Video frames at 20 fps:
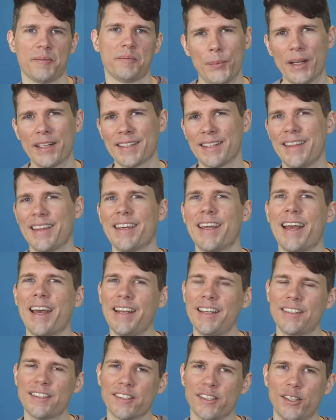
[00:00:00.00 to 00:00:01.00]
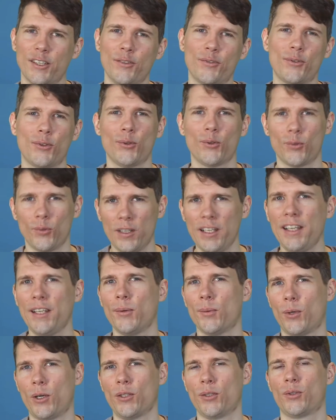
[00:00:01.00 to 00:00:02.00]
But in the end, if you really
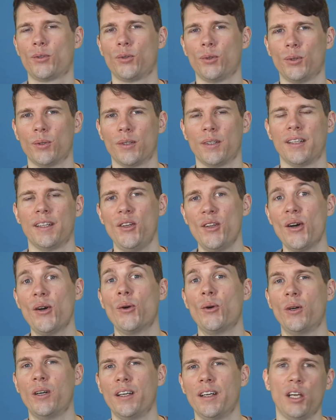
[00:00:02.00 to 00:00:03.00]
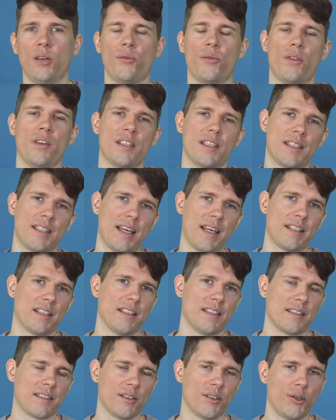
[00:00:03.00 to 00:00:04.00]
want to know if this set
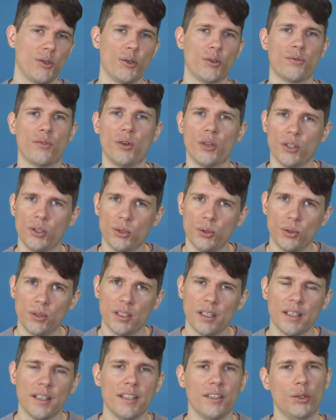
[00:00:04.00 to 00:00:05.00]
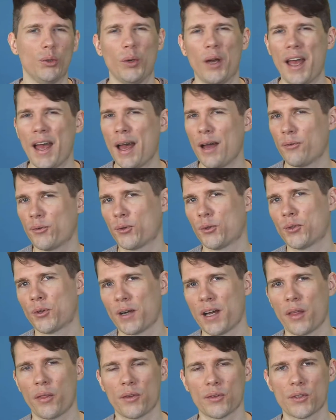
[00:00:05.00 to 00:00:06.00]
is good for you, you have to
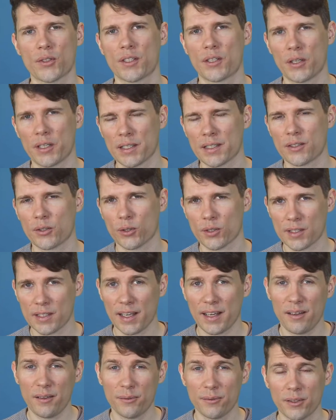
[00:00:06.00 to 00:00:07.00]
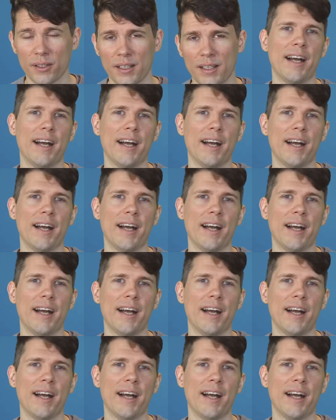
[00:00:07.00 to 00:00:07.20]
try those strings yourself.